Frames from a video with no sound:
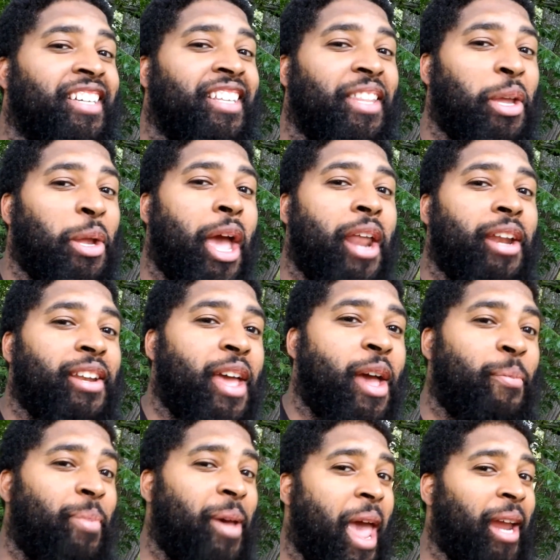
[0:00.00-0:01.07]
They got it down
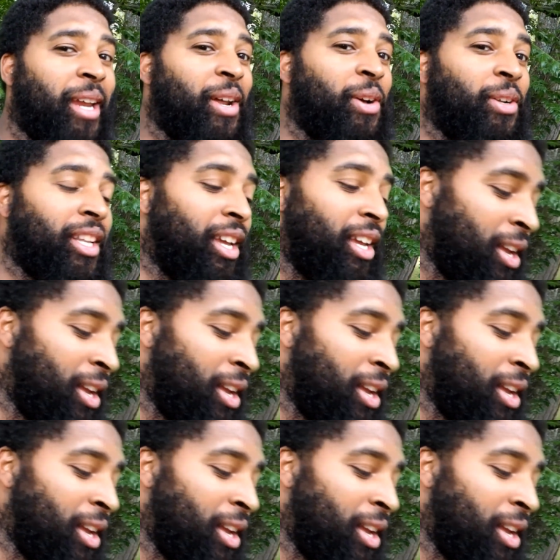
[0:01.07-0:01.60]
packed, don't they?